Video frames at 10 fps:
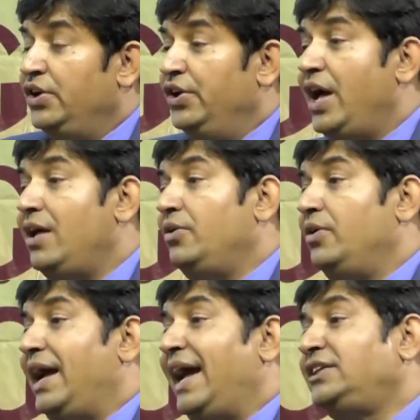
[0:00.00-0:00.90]

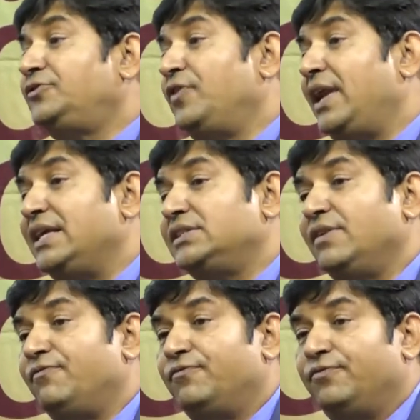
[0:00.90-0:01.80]
Now, as far as
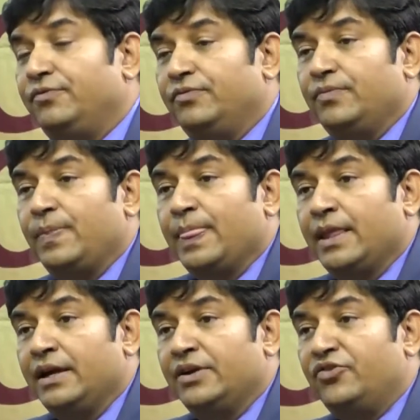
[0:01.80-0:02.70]
the
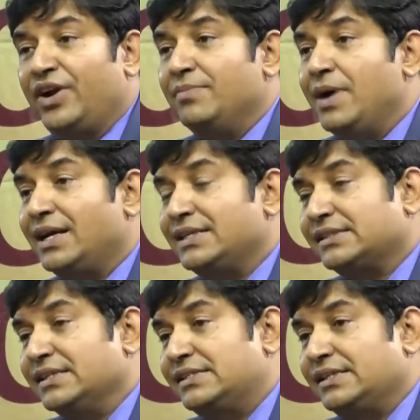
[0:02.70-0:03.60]
trademark
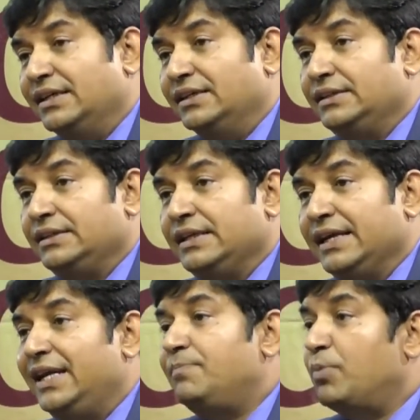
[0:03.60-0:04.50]
is concerned,
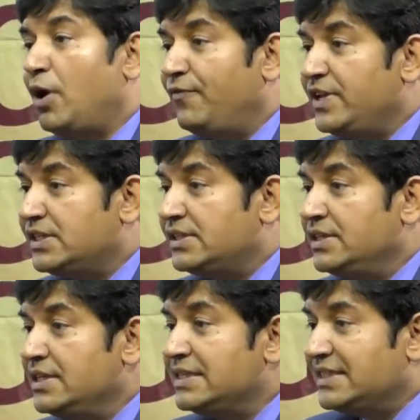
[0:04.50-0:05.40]
it
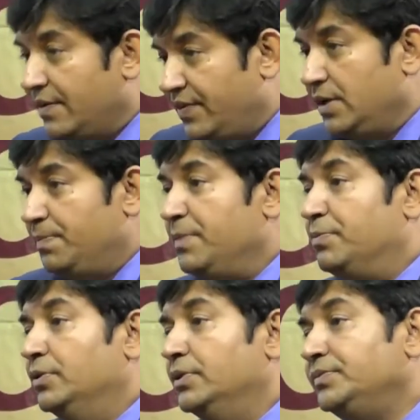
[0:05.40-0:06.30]
profits several
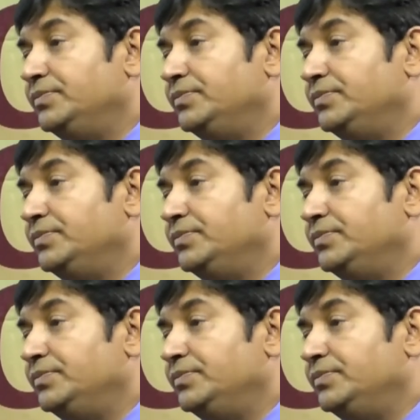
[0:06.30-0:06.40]
people.